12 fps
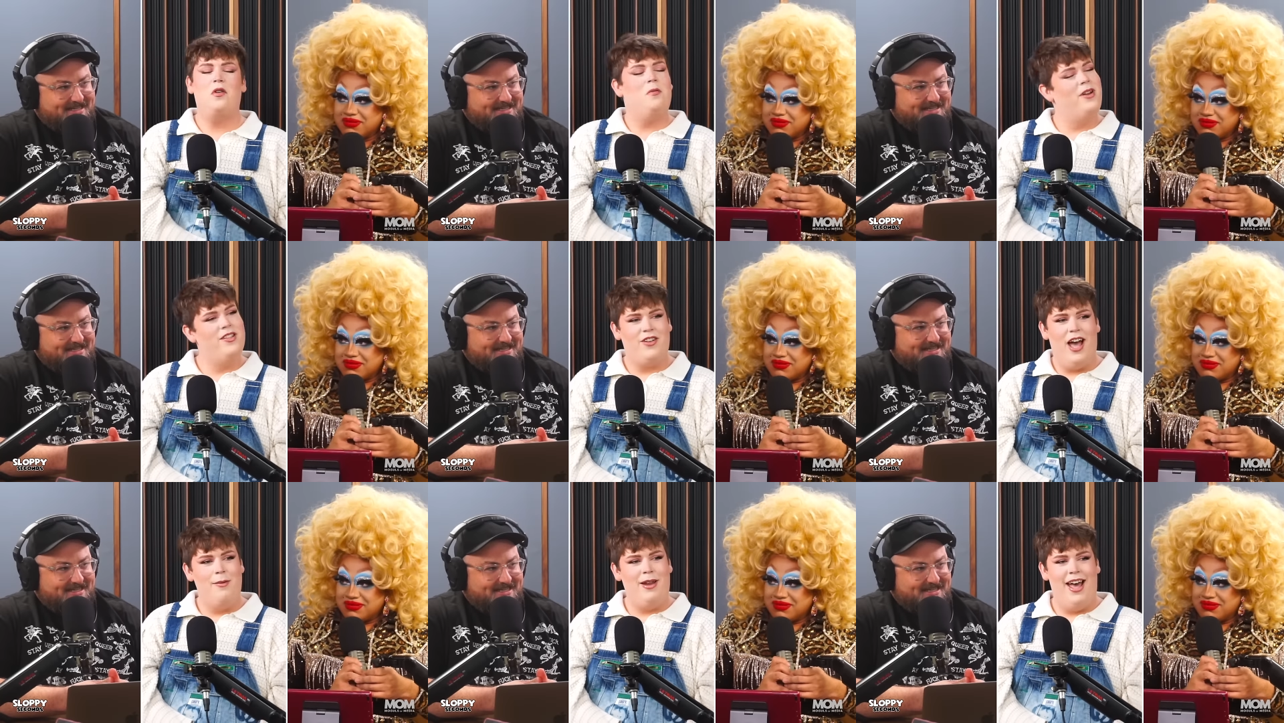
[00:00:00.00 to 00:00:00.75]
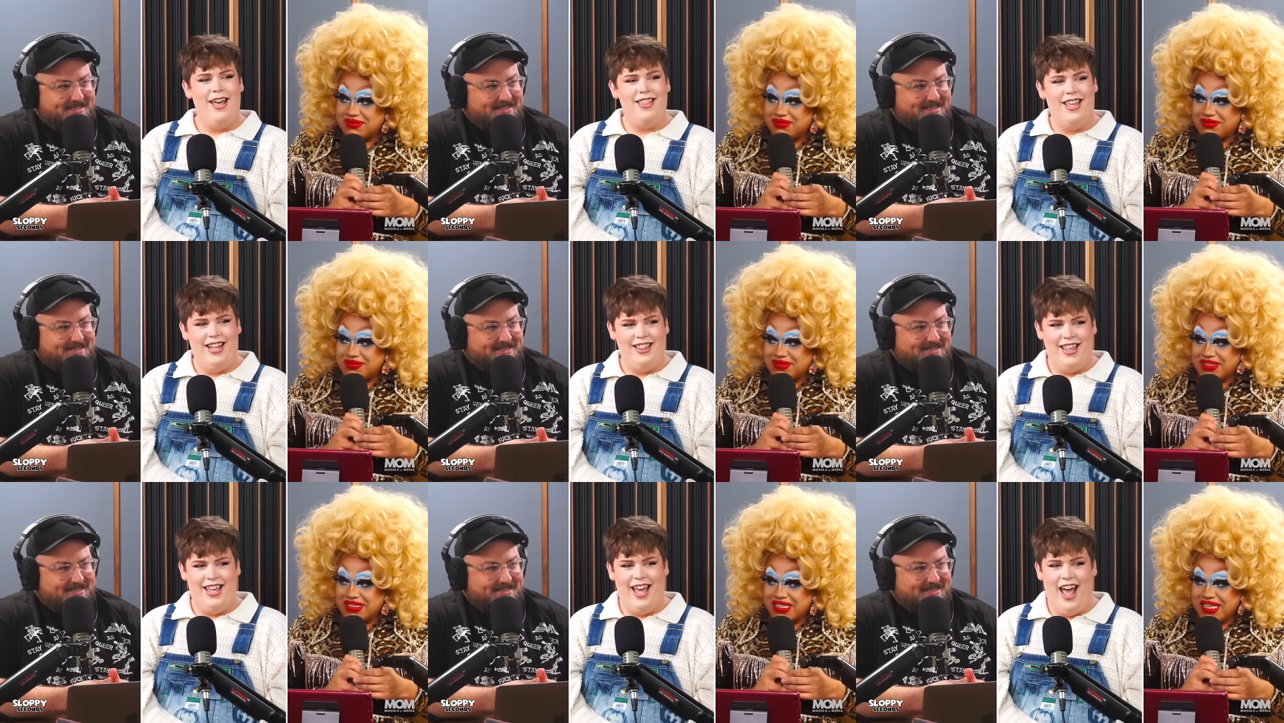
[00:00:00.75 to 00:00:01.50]
Speaker 1: want to be described as
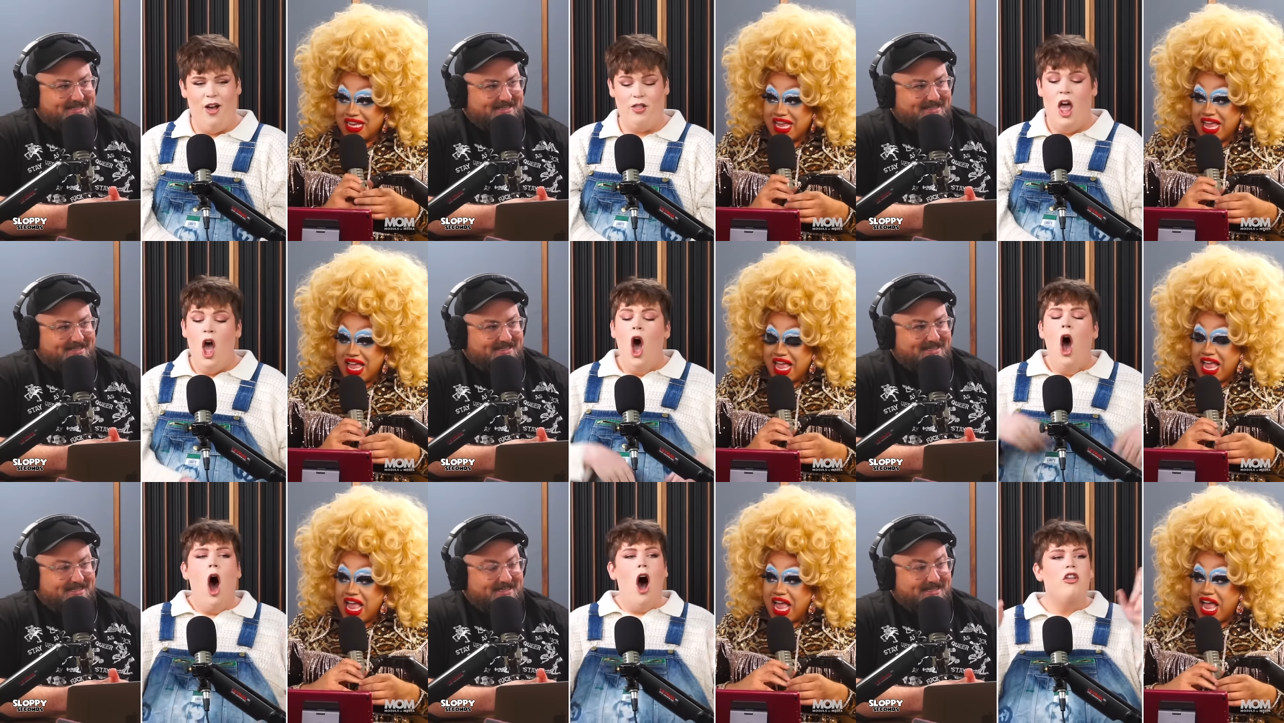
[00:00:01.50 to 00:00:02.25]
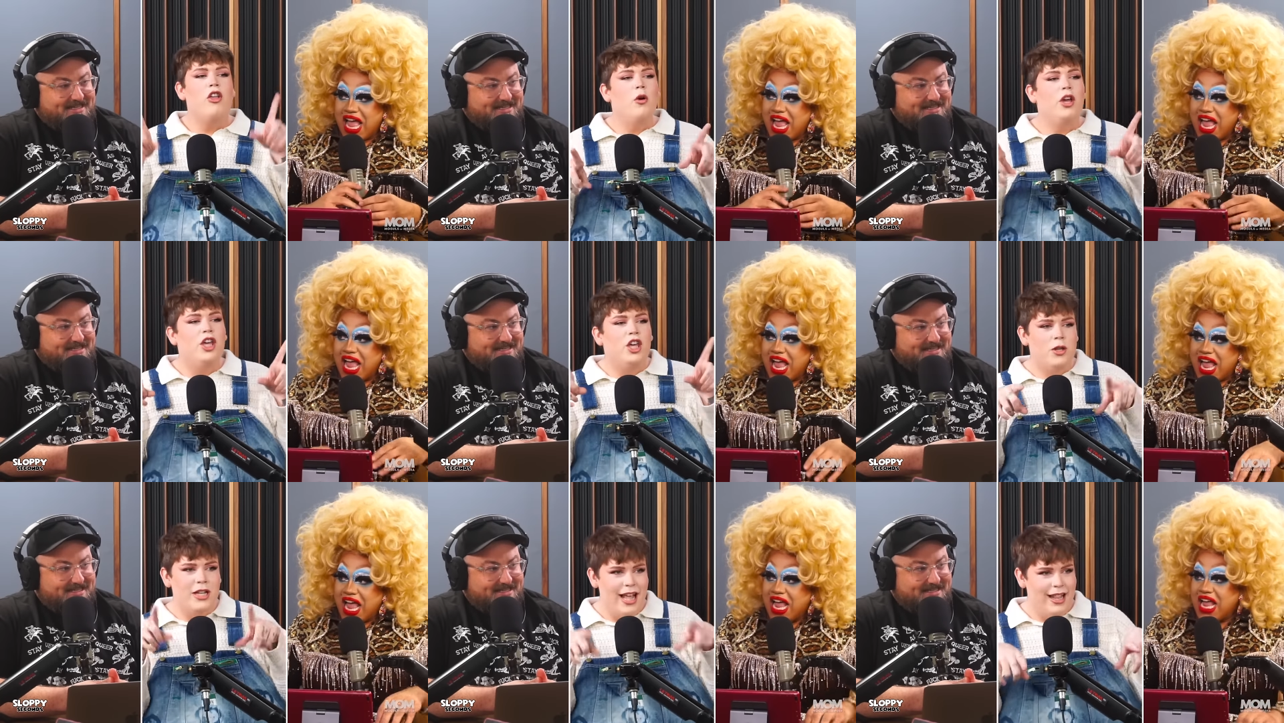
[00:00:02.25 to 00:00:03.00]
anything else. Also,
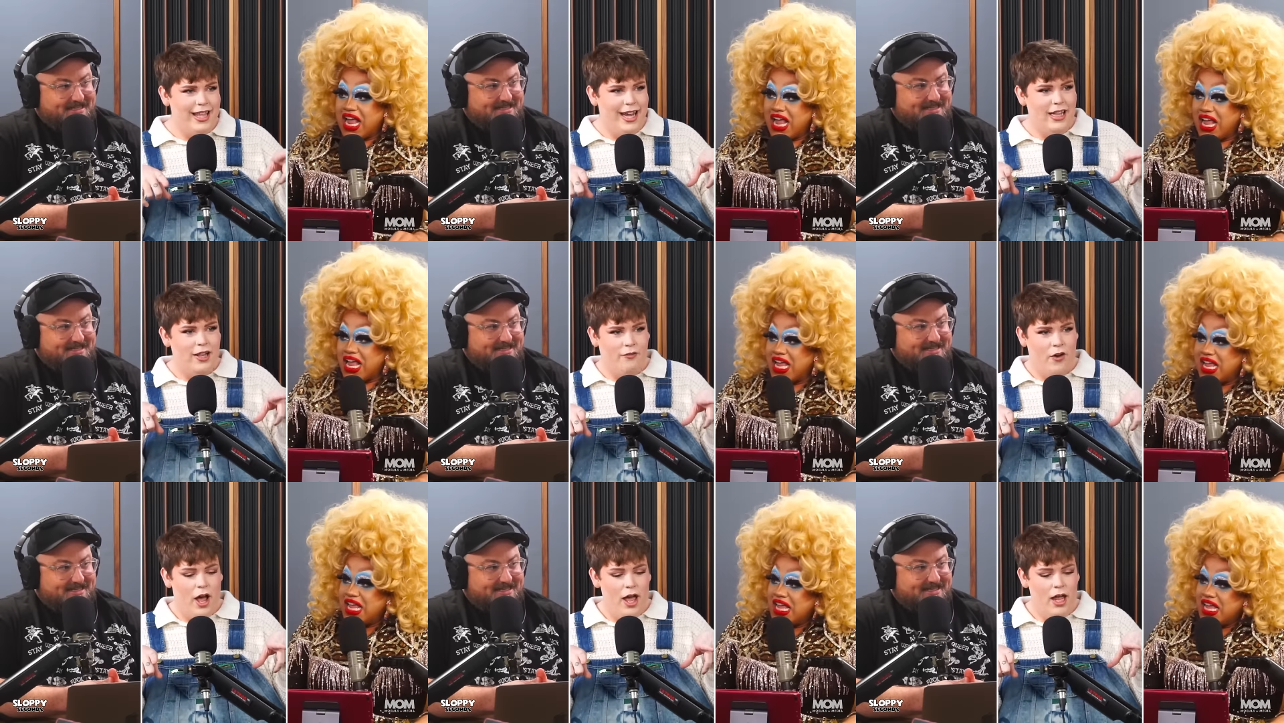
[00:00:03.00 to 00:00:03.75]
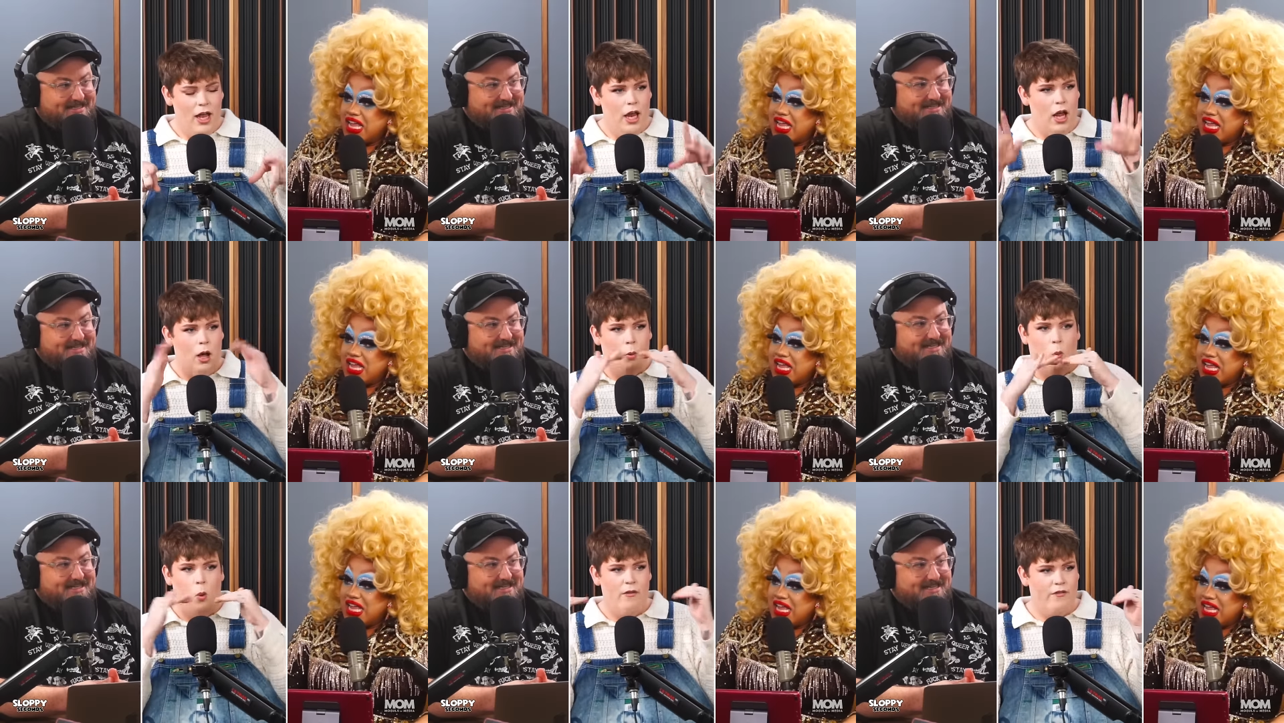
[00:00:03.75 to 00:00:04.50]
you did that thing at the front,
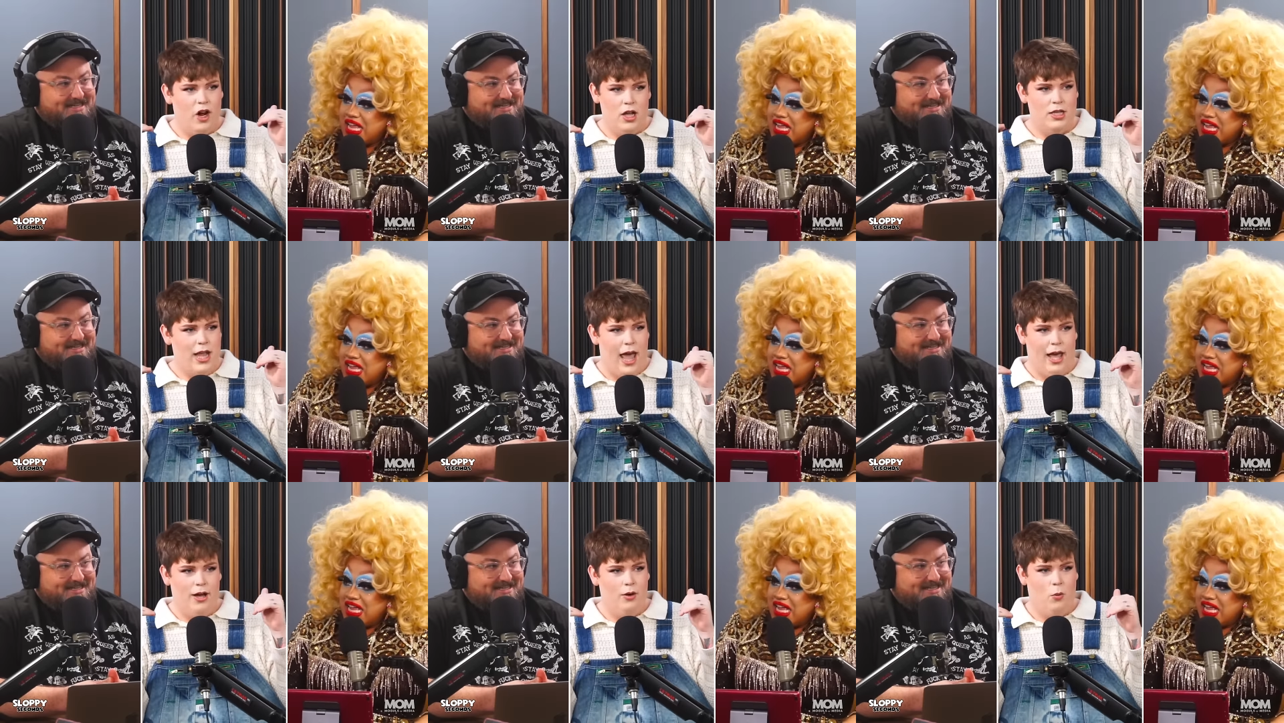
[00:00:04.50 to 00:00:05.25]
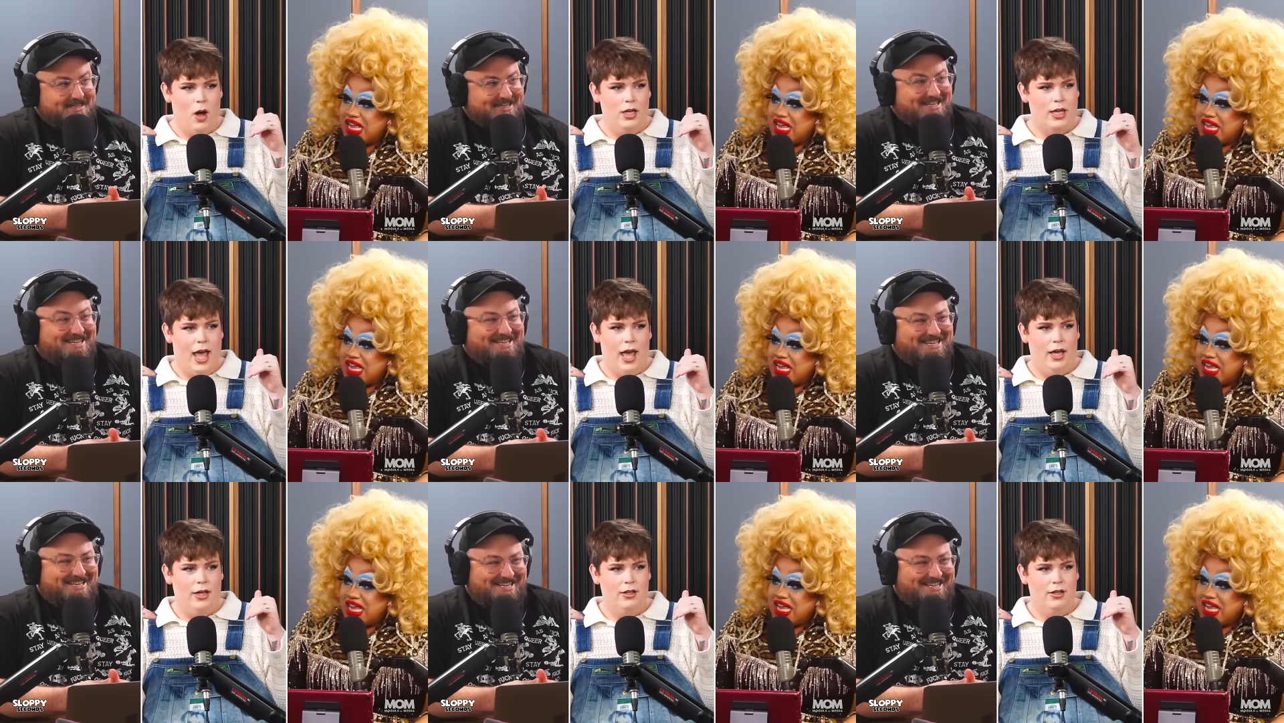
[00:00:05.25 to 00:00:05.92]
first take, one take,